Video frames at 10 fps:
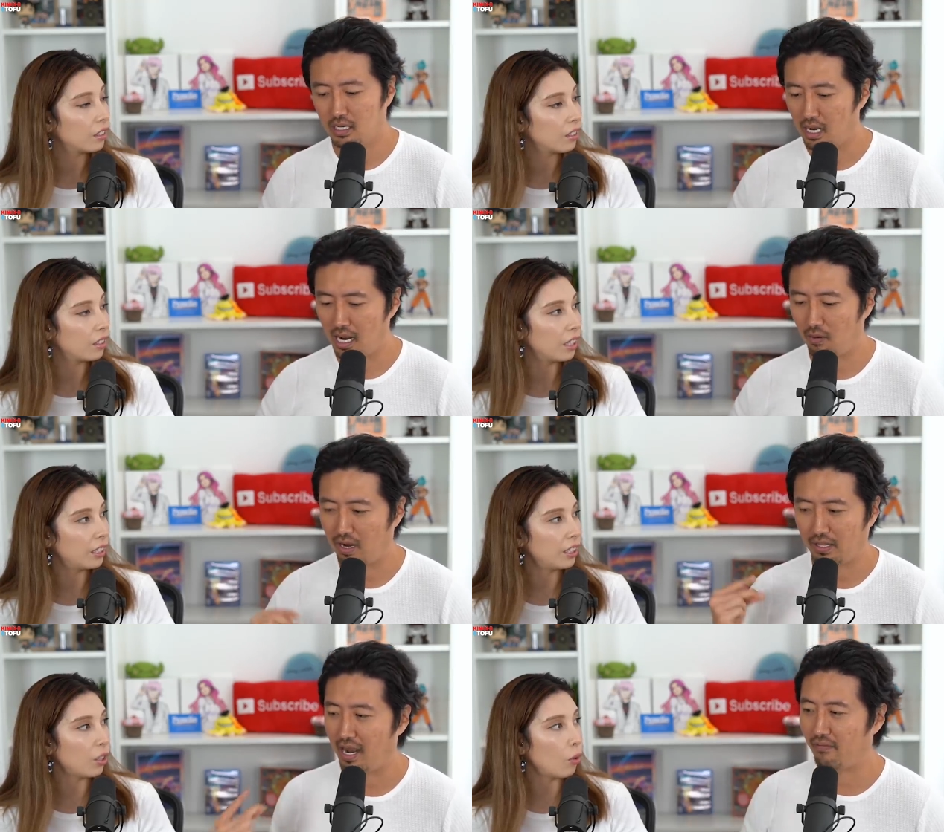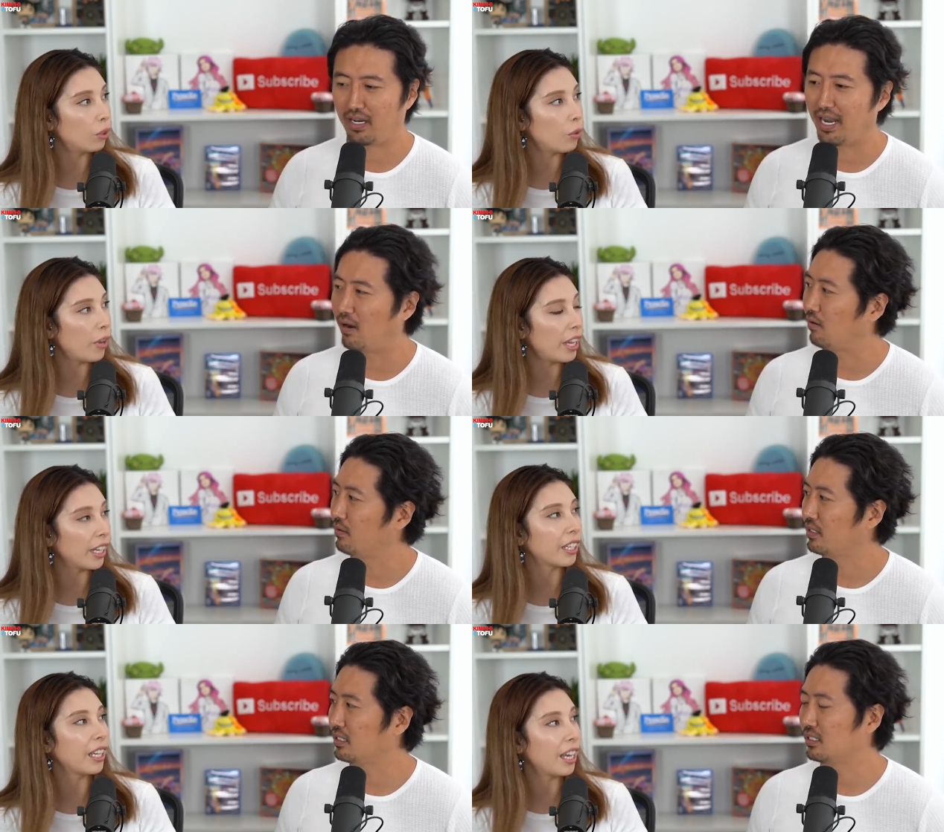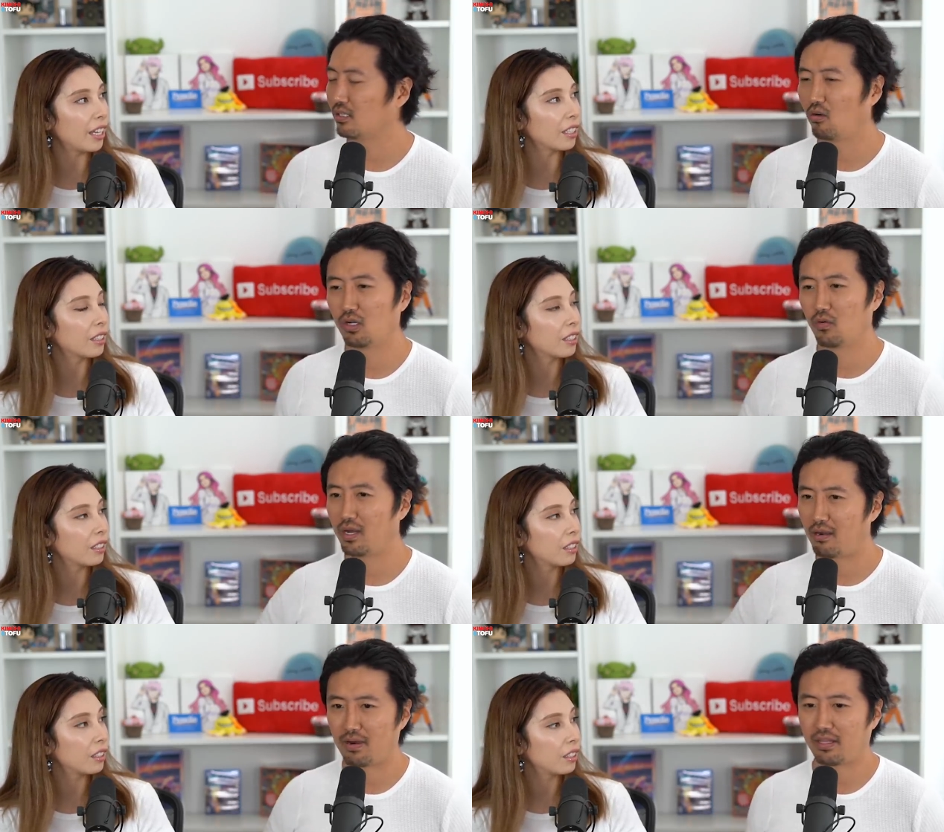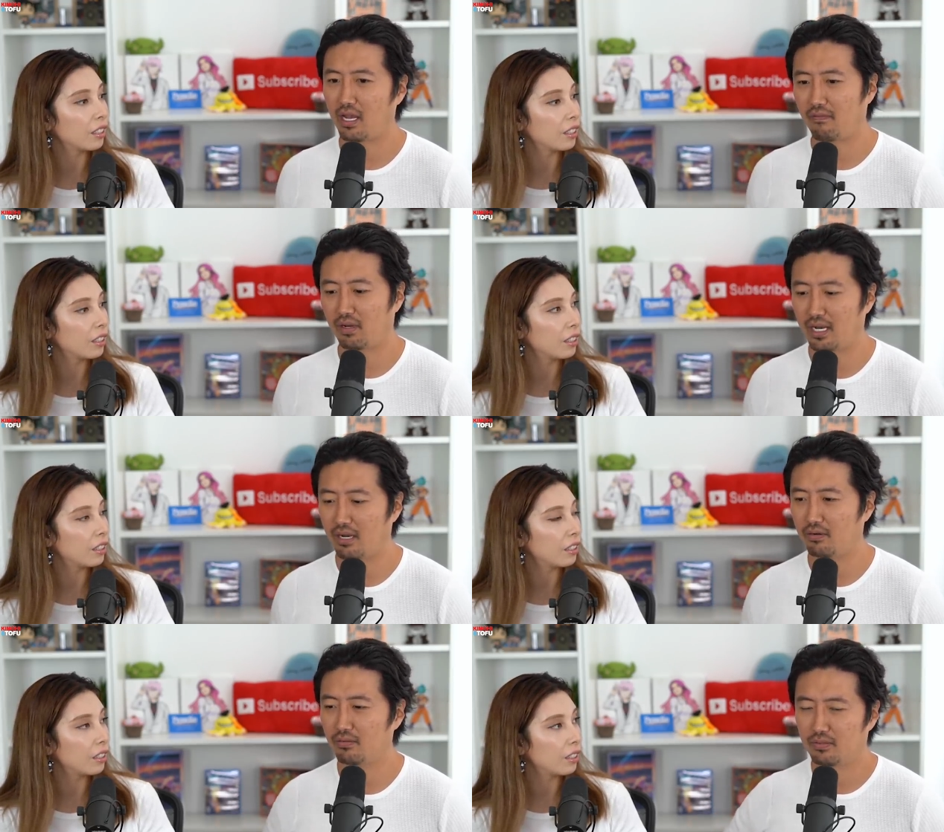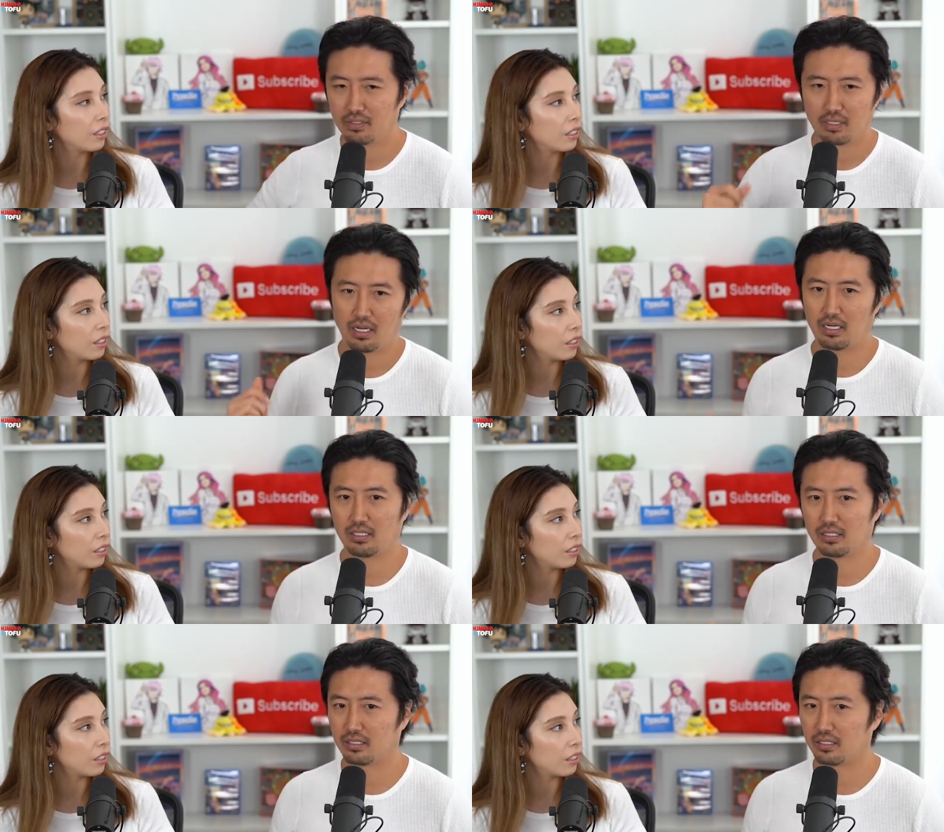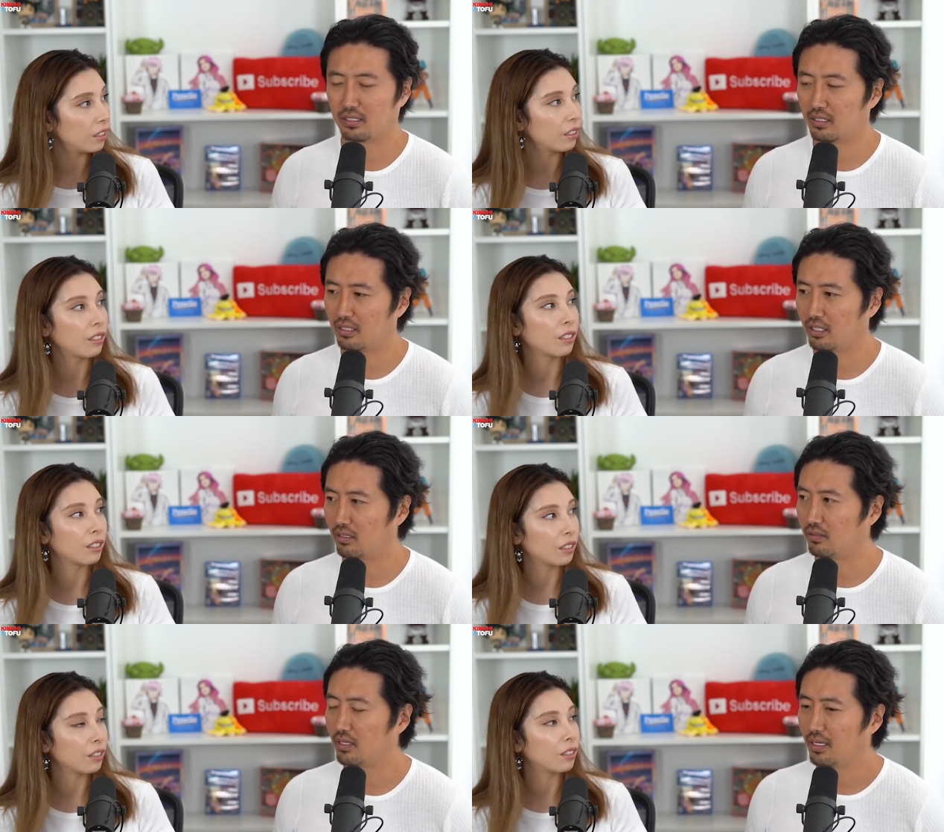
Speaker 1: I'd rather have it now. This is the only way. I'd rather have it now. I'm gonna, you know,